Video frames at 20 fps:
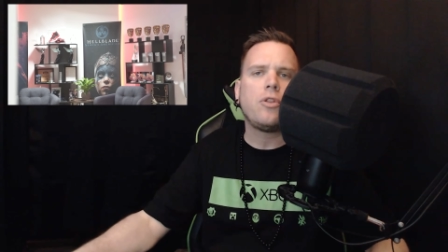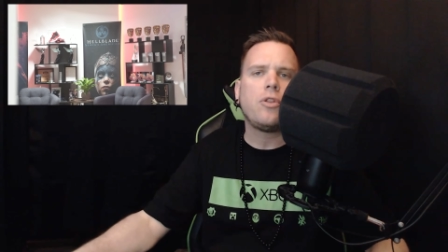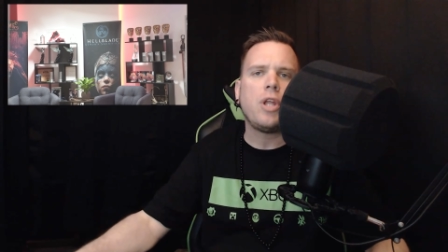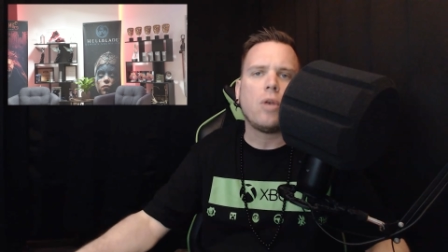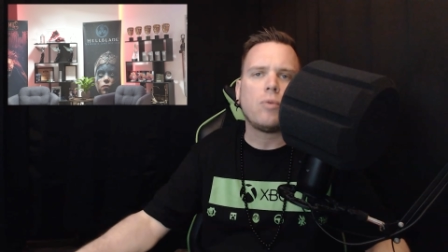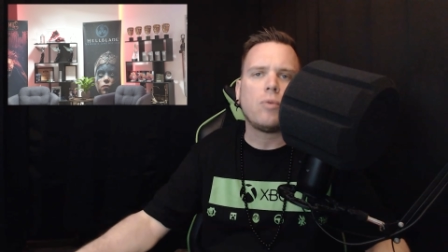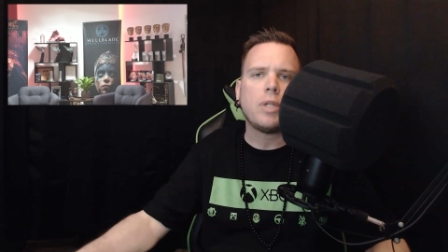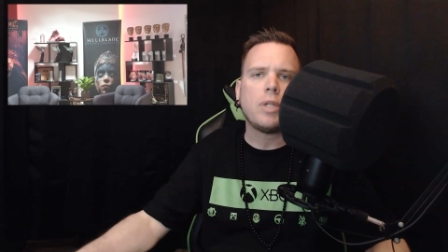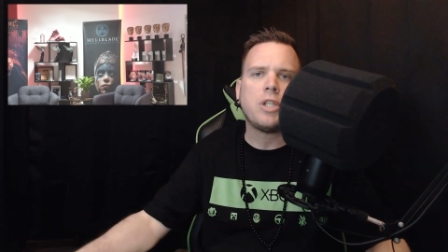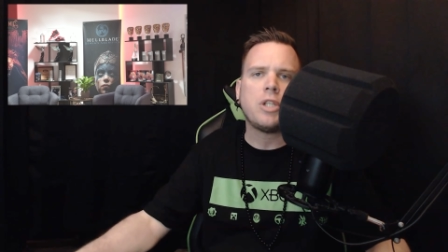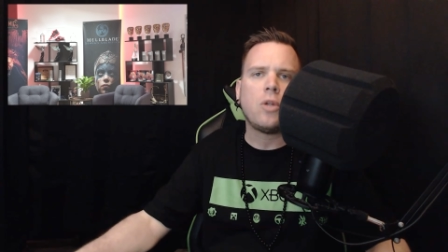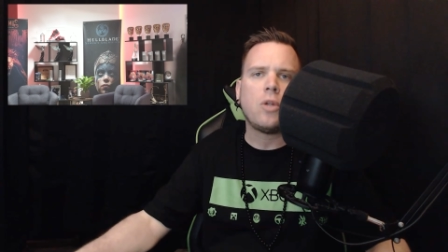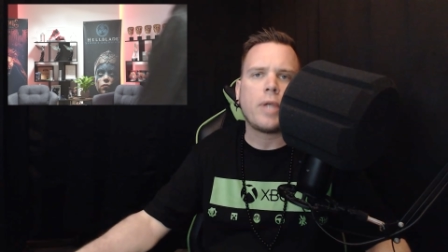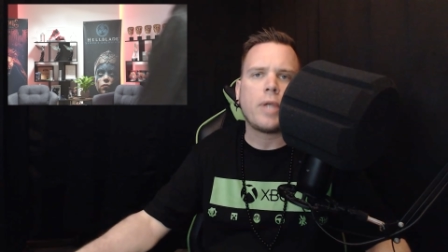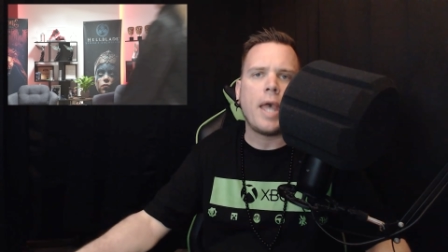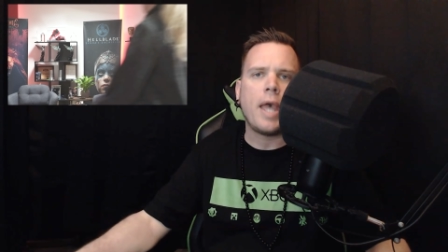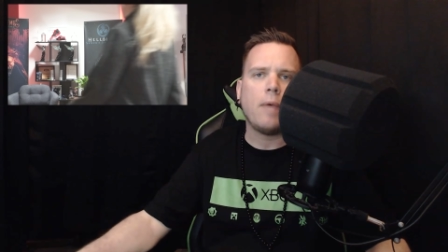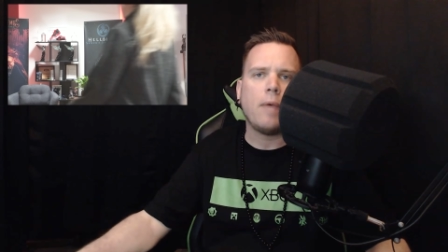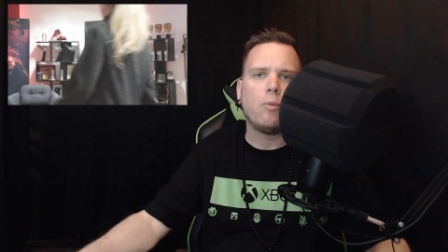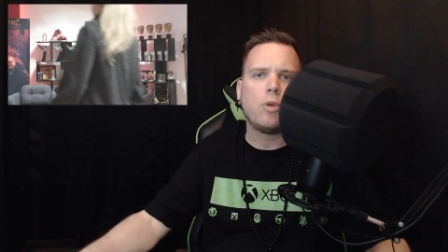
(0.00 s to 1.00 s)
the original
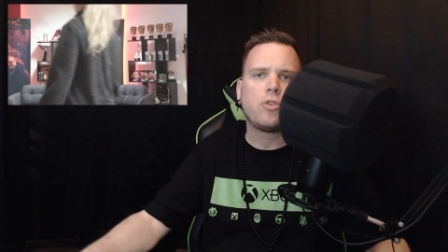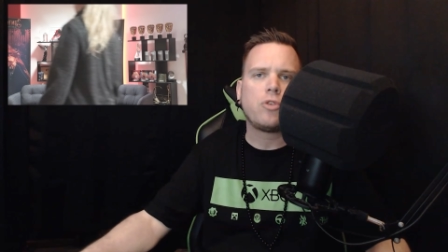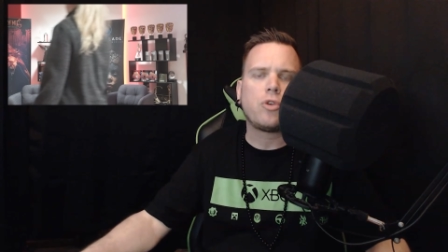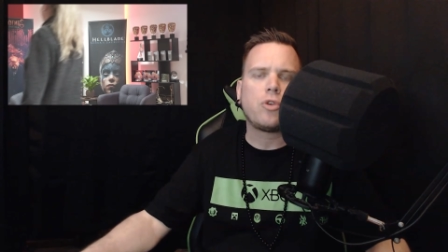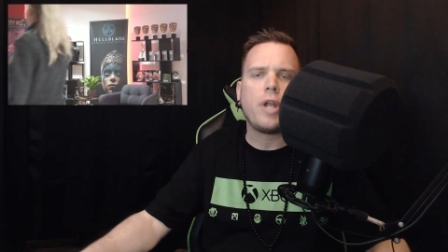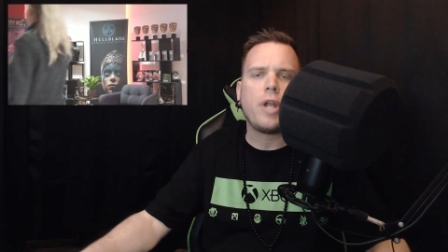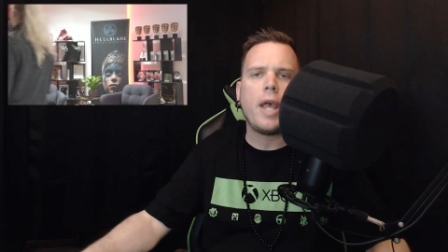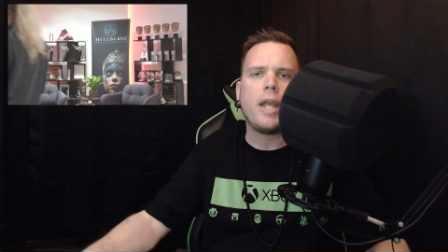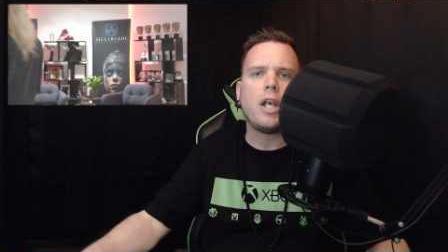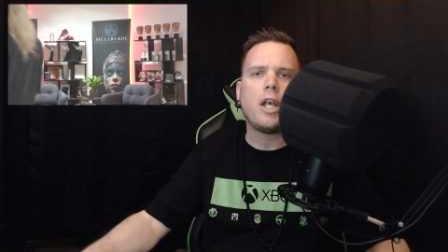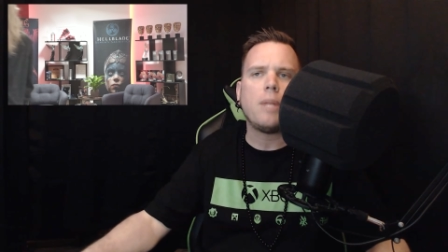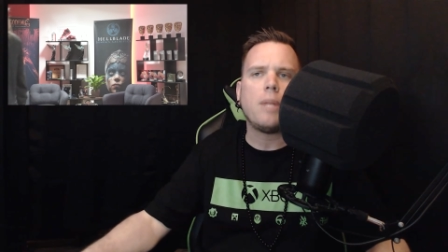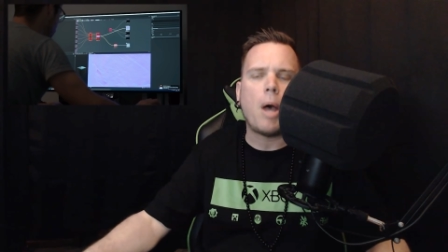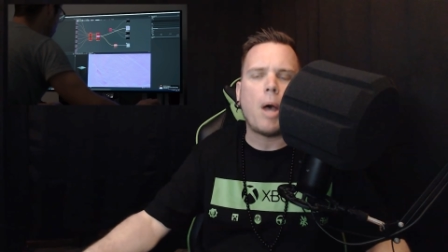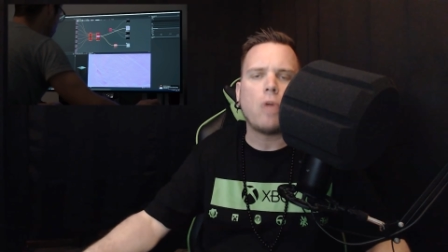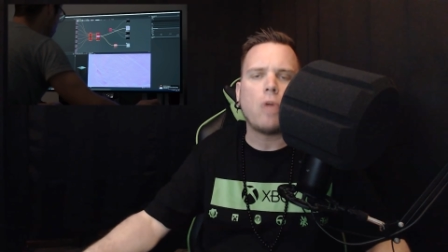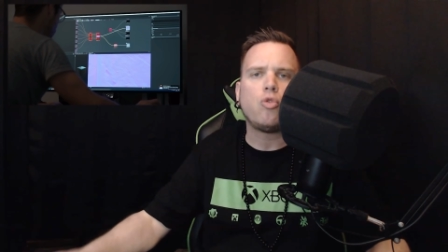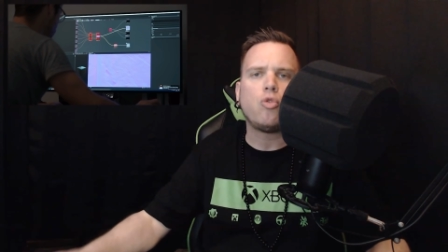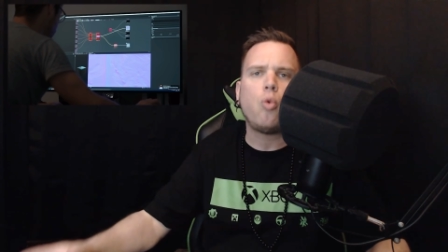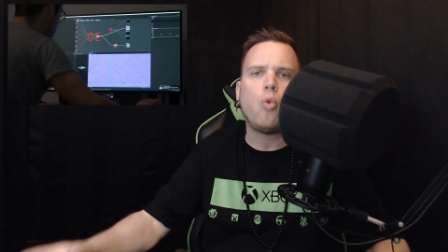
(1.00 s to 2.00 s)
game, was created
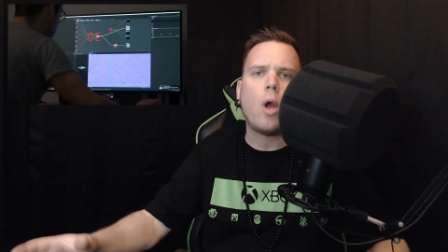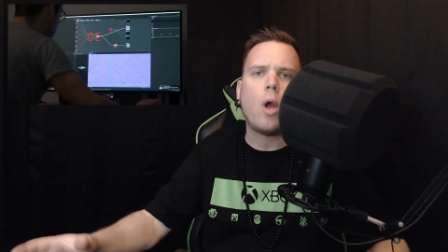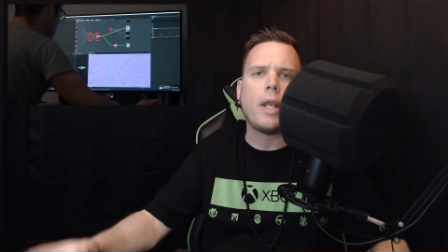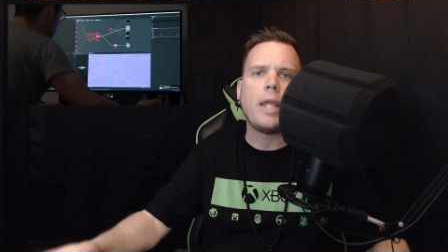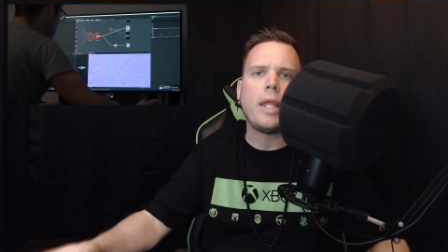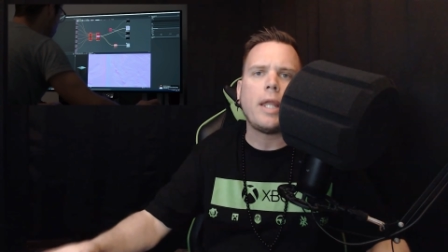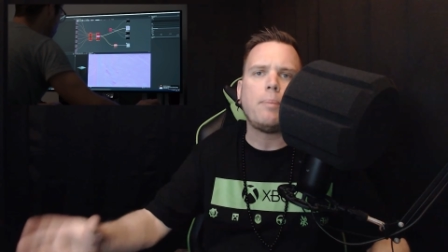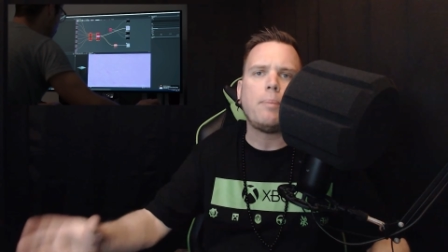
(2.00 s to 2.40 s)
about 20